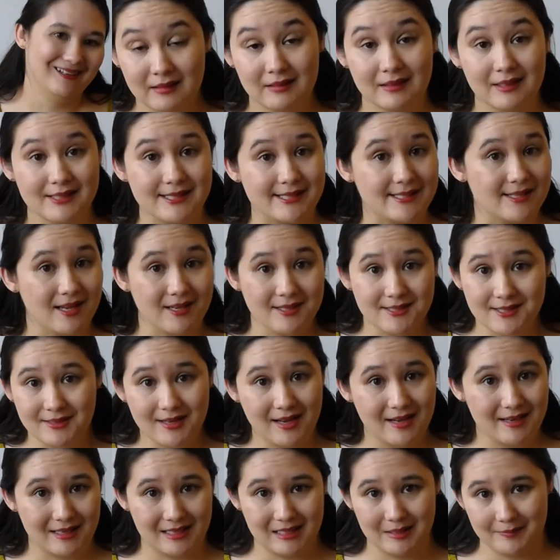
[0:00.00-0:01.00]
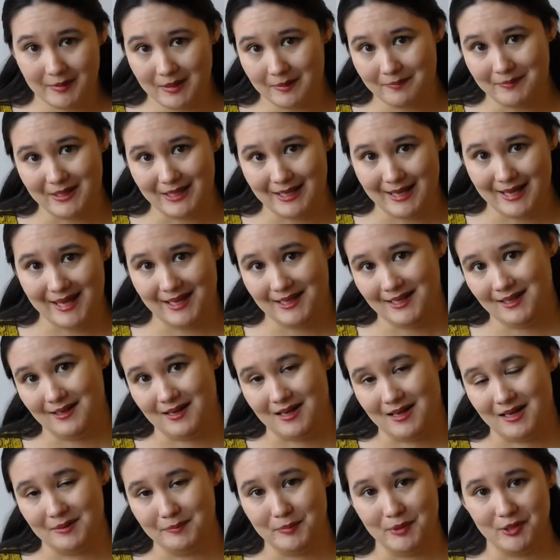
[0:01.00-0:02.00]
This is also not going to be me hating
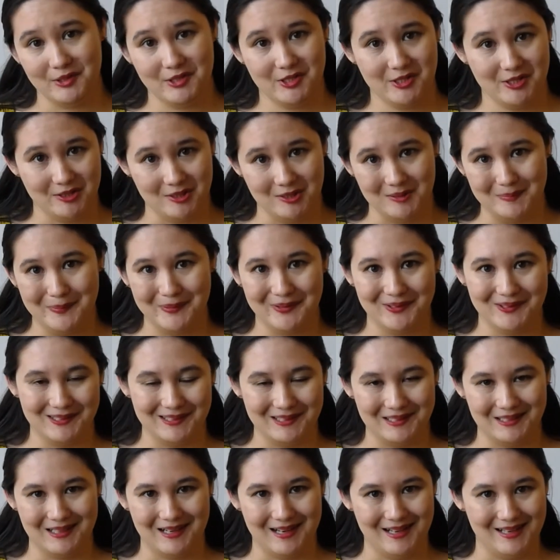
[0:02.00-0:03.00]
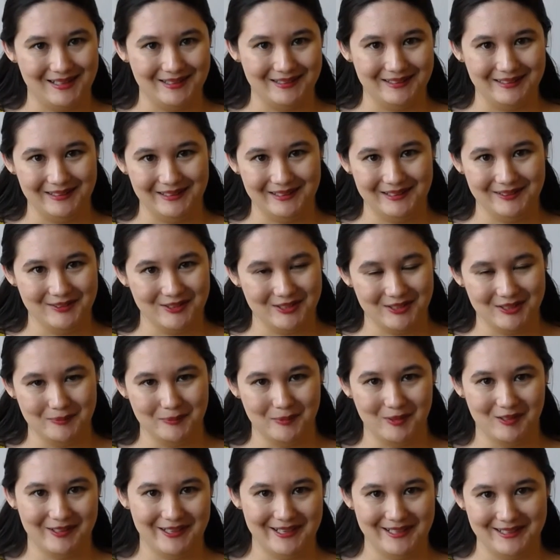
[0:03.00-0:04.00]
on BookTube or on YouTube
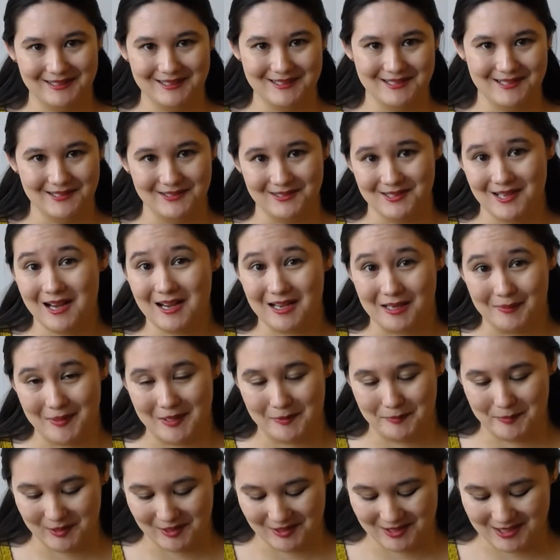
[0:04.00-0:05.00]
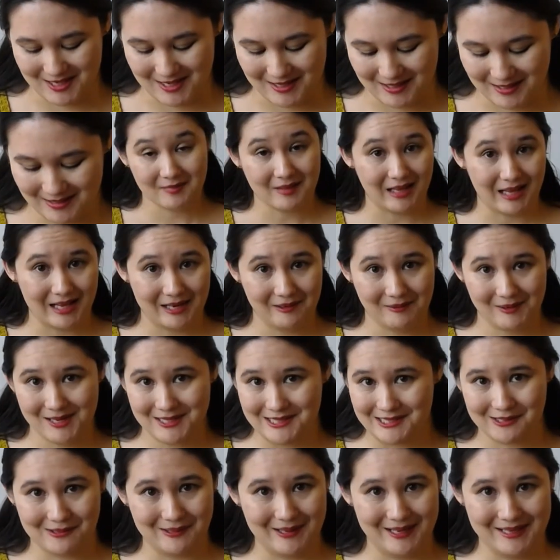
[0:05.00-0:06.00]
creators who talk about BookTok. I
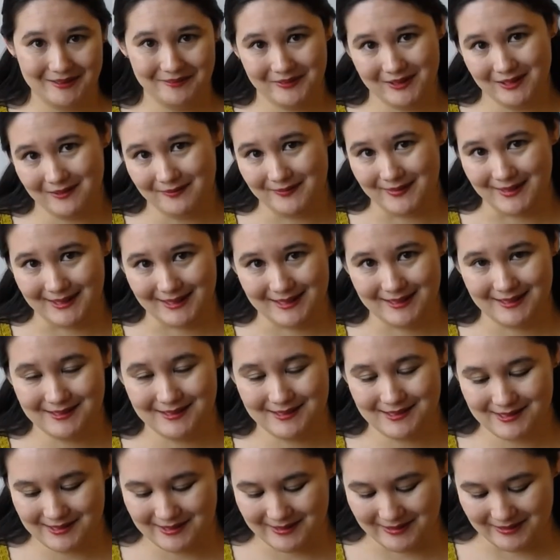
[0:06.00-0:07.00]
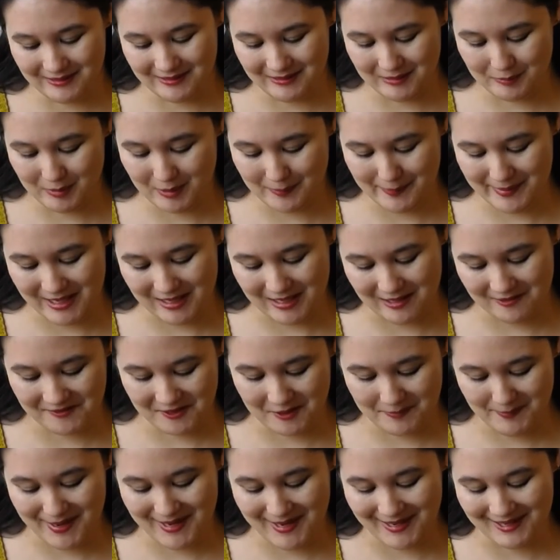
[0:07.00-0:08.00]
watched quite a few videos to prepare for
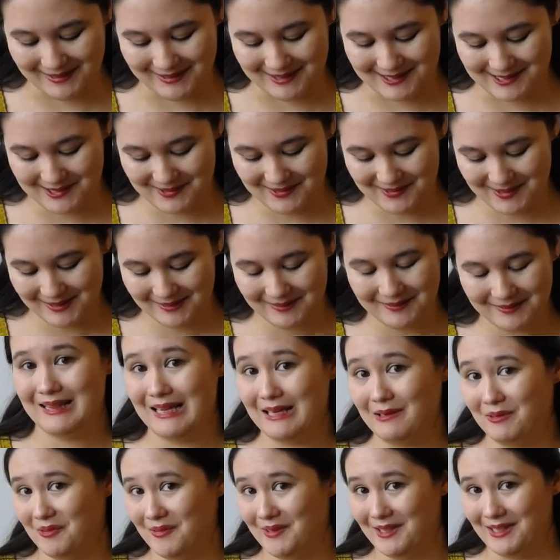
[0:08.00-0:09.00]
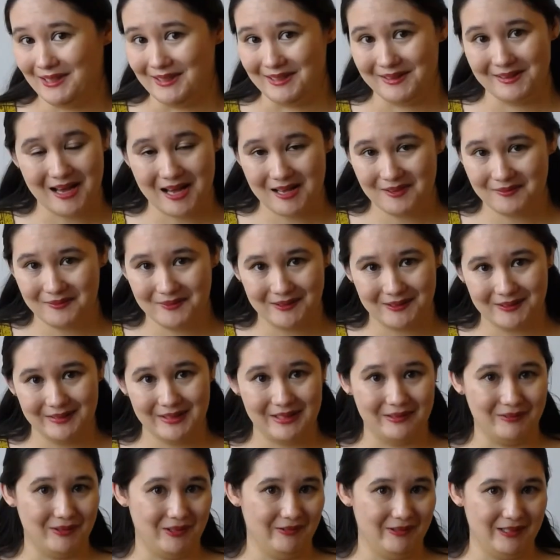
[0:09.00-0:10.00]
making this one. They were really thoughtful,
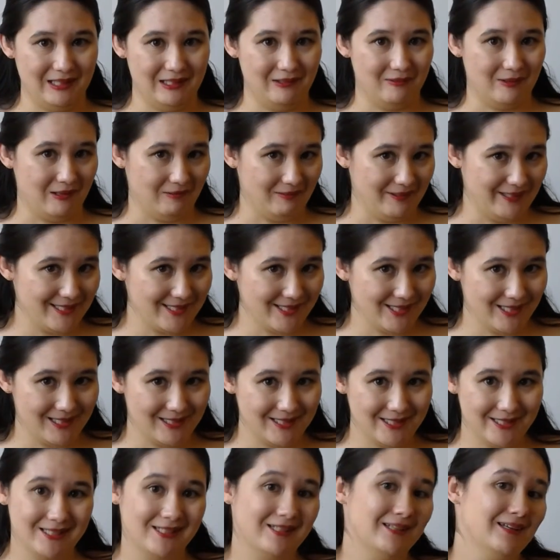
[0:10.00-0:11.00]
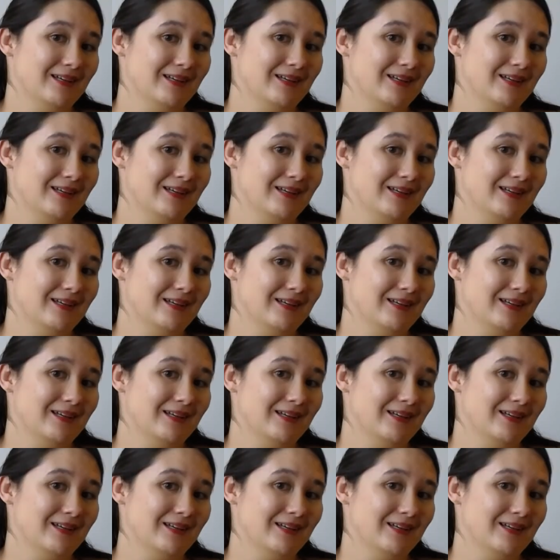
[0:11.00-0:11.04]
they were really well researched.